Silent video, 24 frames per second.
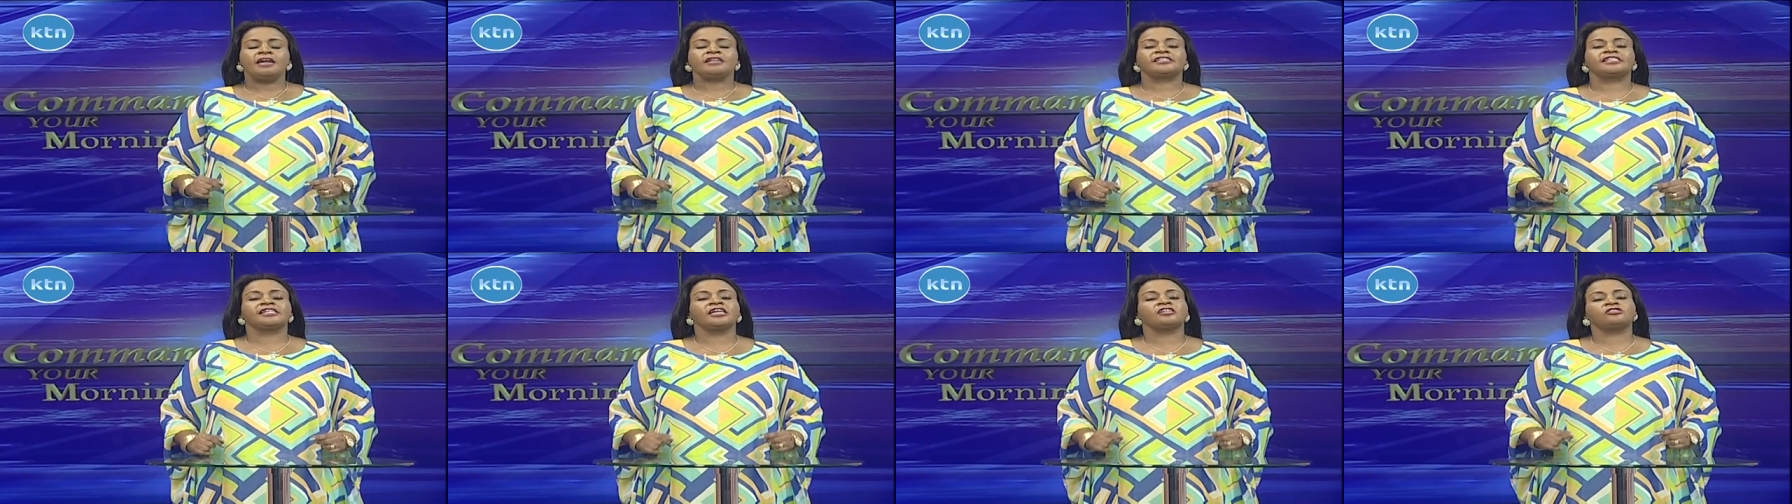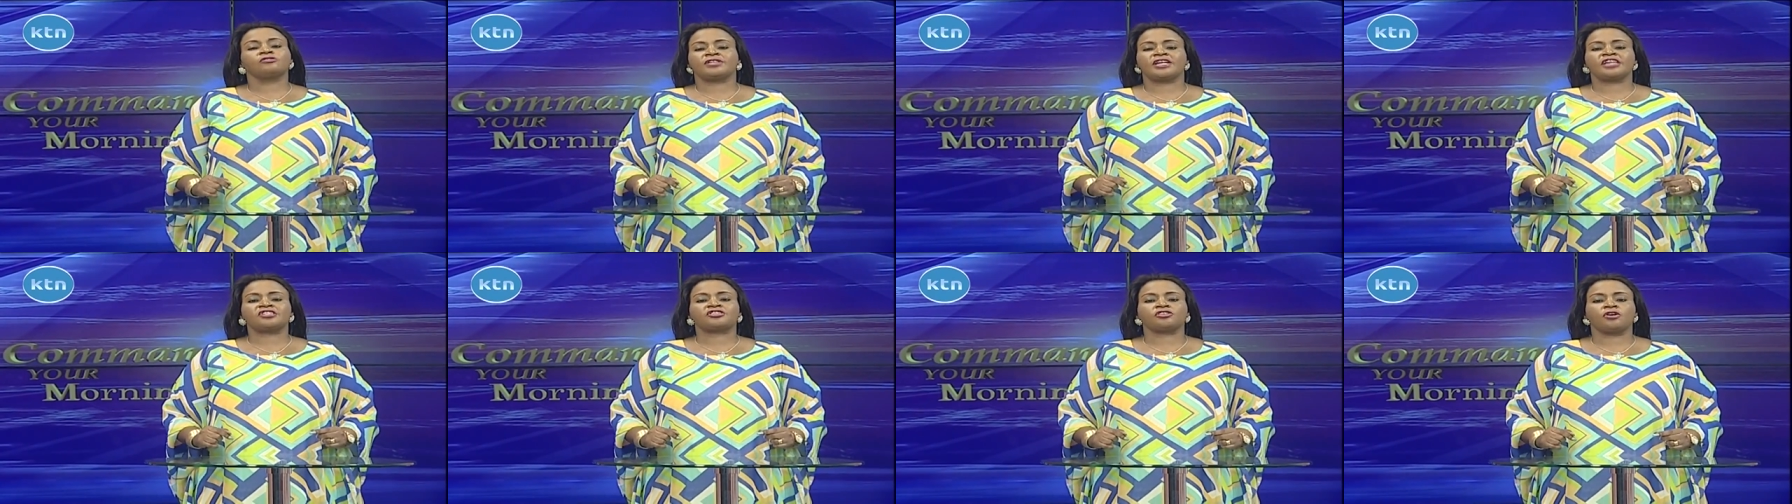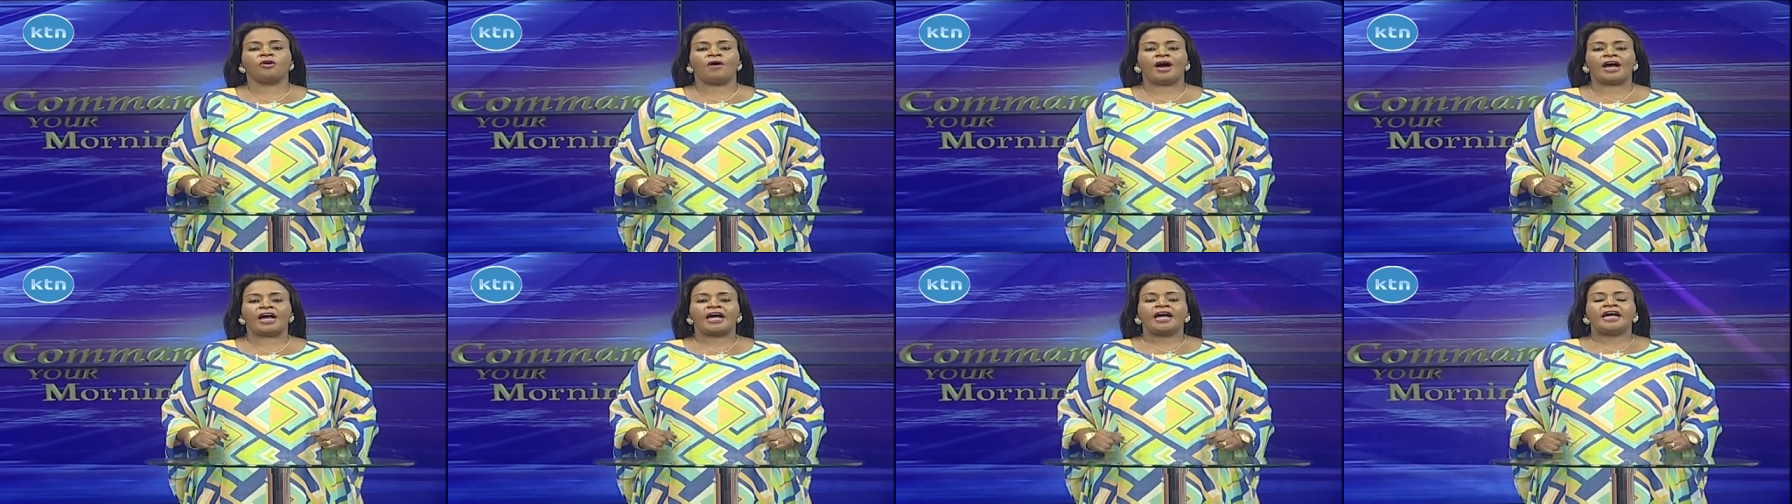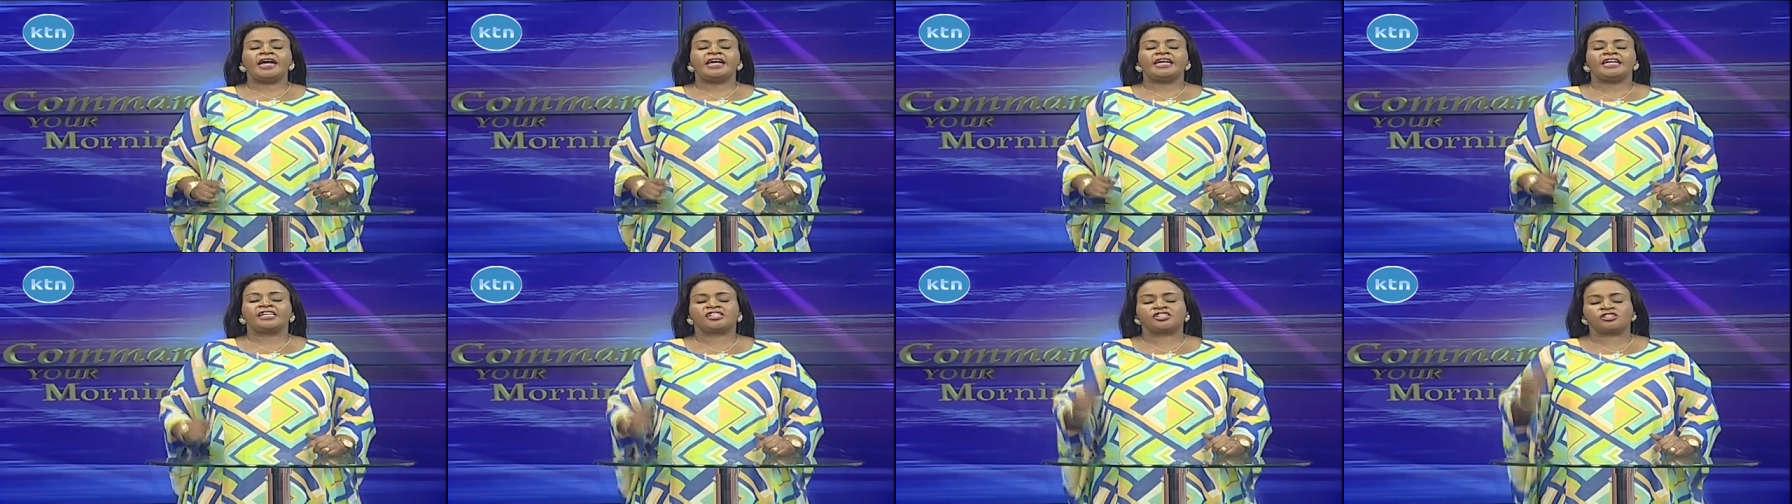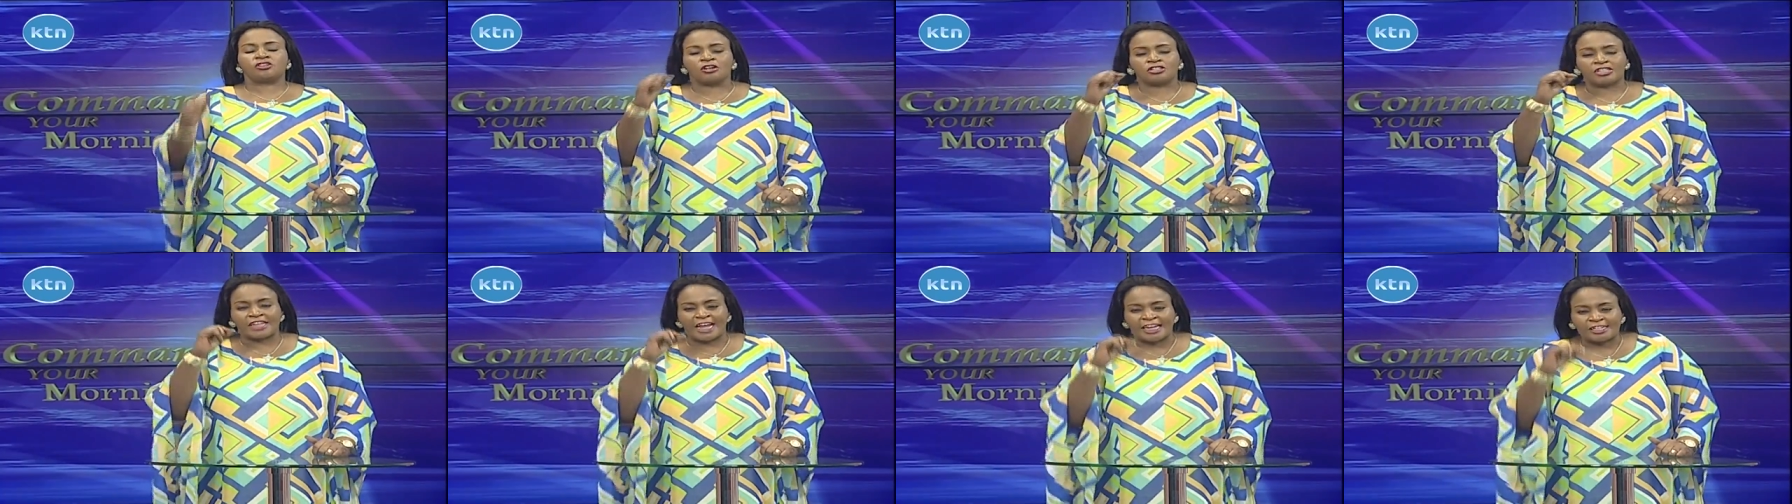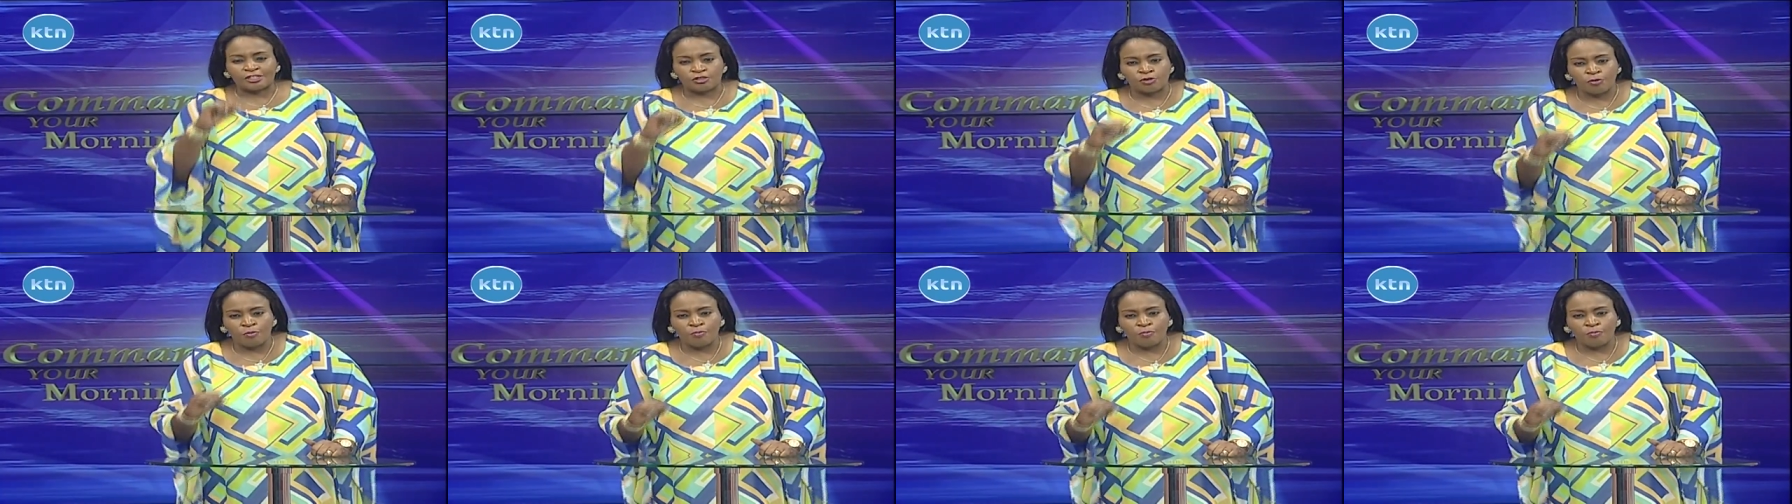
seed to the sower is so that